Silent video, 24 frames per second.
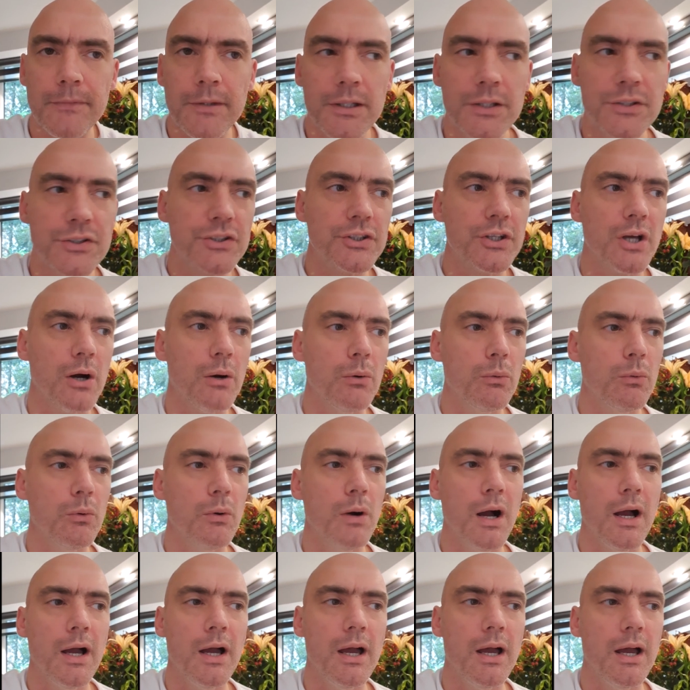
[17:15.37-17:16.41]

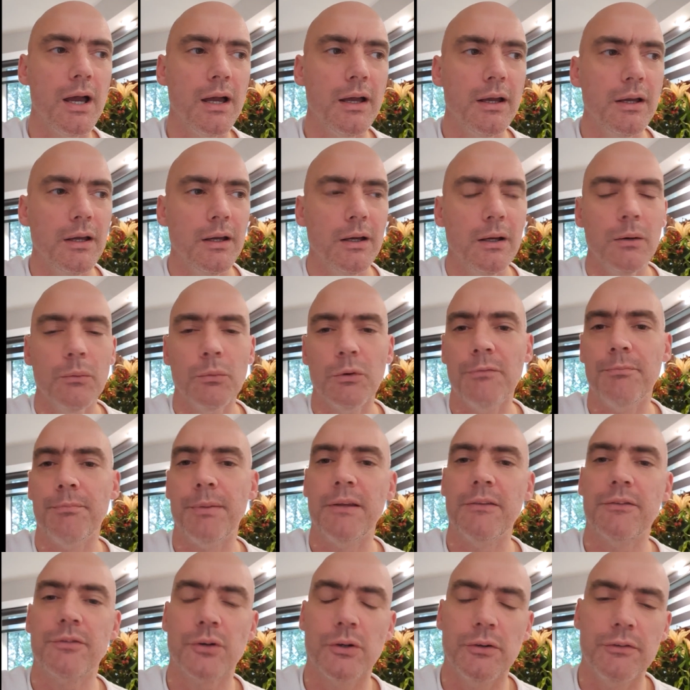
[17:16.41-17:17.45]
So we've
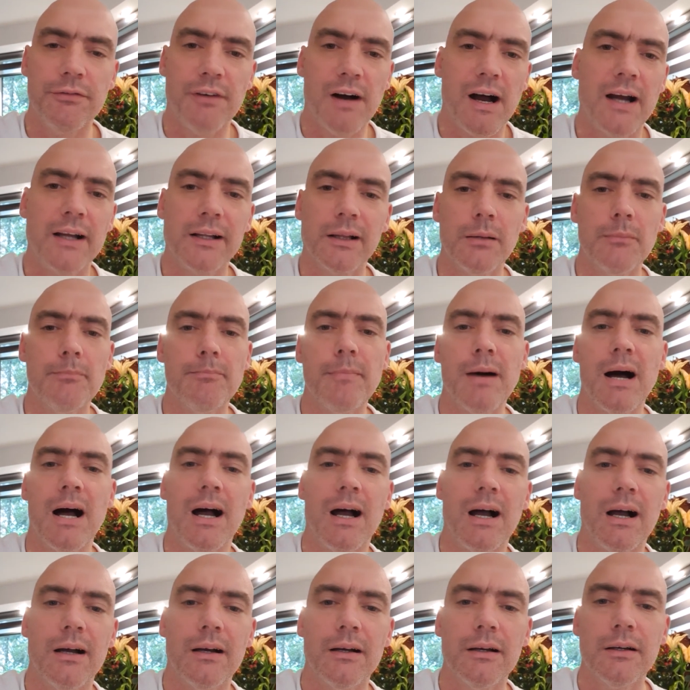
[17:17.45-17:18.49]
been through vinyl
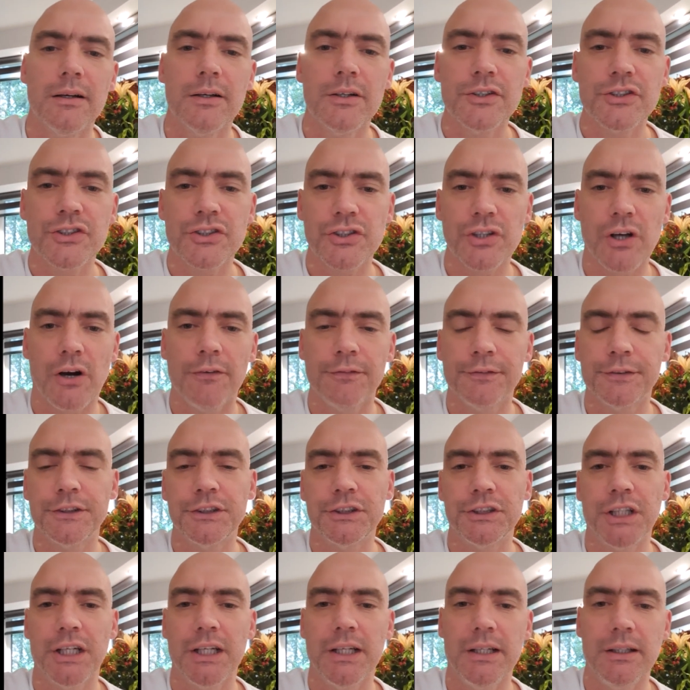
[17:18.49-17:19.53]
matte, soft
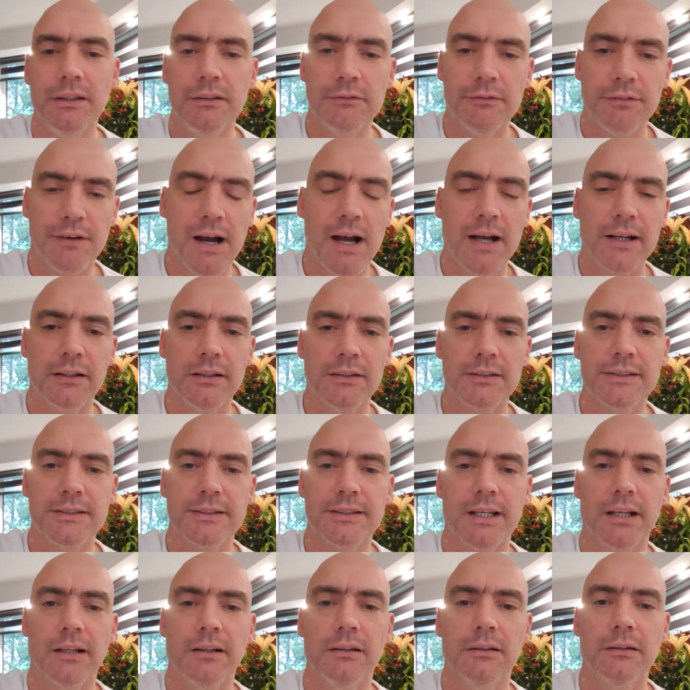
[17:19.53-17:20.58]
sheen, vinyl
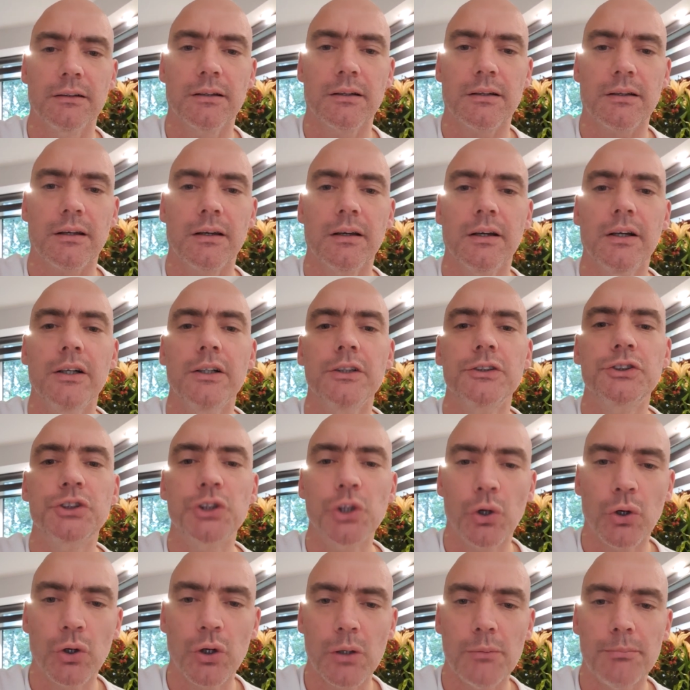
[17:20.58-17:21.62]
silk,
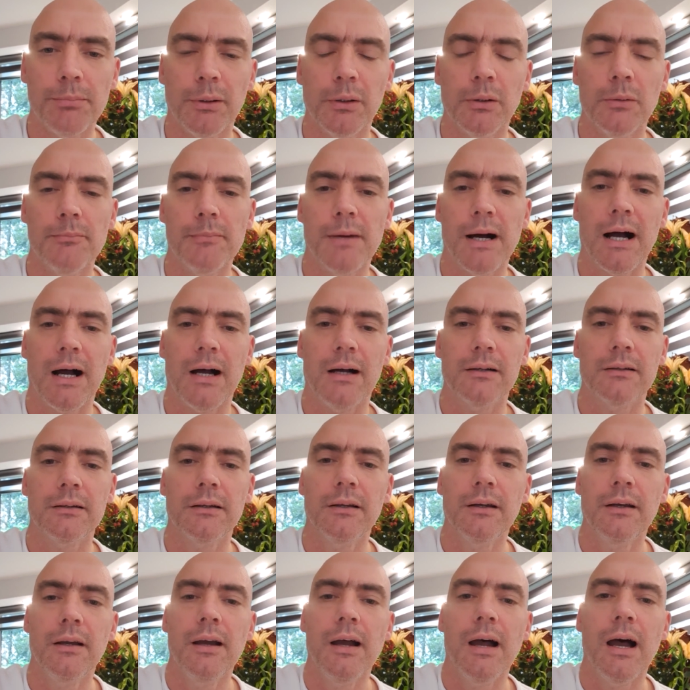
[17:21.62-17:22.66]
durable matte,
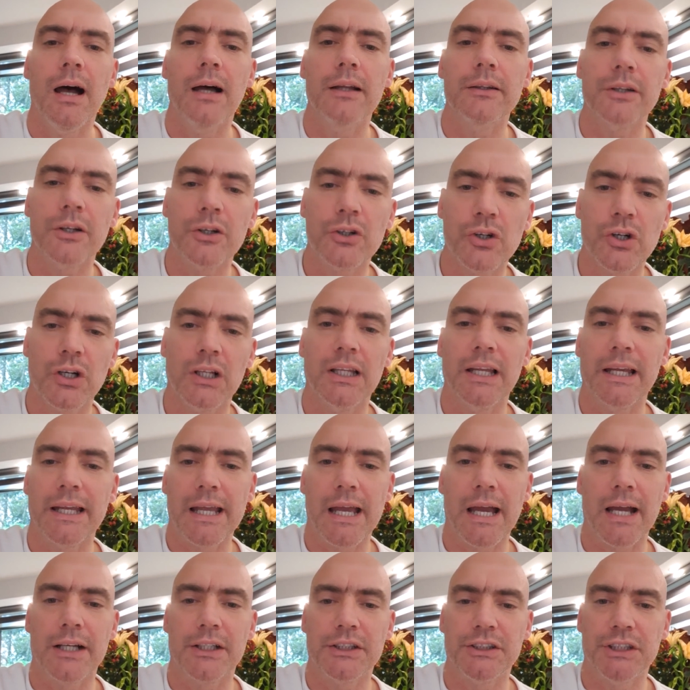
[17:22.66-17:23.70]
and acrylic
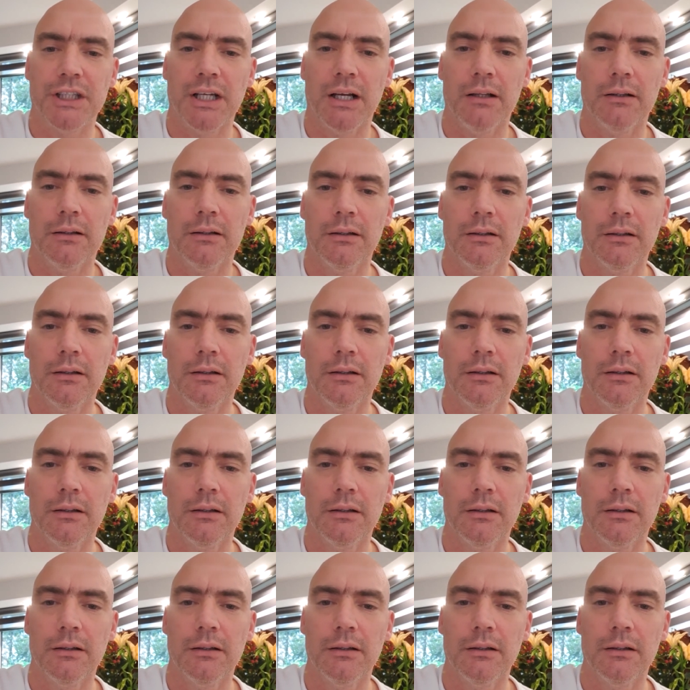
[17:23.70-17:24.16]
eggshell.